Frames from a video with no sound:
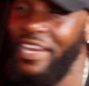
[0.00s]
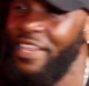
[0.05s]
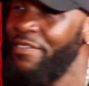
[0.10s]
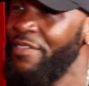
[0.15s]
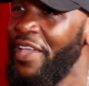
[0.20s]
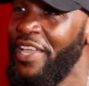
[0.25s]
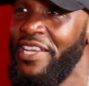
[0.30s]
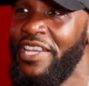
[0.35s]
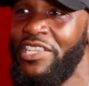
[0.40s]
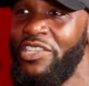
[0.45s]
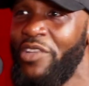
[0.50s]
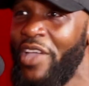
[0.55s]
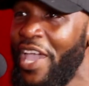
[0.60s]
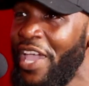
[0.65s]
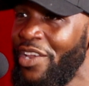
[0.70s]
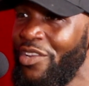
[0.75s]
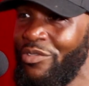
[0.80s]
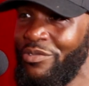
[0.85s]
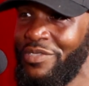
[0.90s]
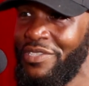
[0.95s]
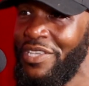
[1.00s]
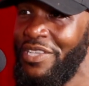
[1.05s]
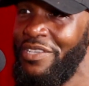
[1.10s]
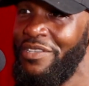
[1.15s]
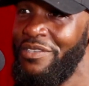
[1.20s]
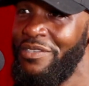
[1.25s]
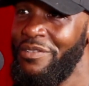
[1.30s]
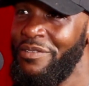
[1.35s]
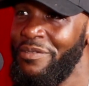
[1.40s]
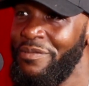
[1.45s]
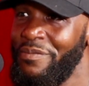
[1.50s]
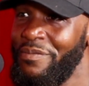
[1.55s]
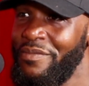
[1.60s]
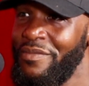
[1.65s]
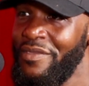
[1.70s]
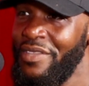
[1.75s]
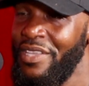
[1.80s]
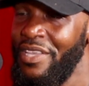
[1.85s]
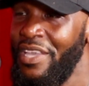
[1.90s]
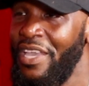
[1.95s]
Not anything that you add on to you.
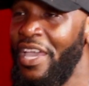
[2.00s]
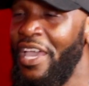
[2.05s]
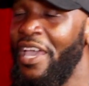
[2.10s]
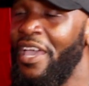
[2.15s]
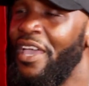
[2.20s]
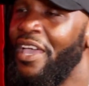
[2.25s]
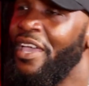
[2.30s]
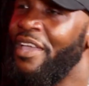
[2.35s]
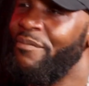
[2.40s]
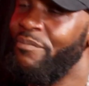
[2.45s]
Mm.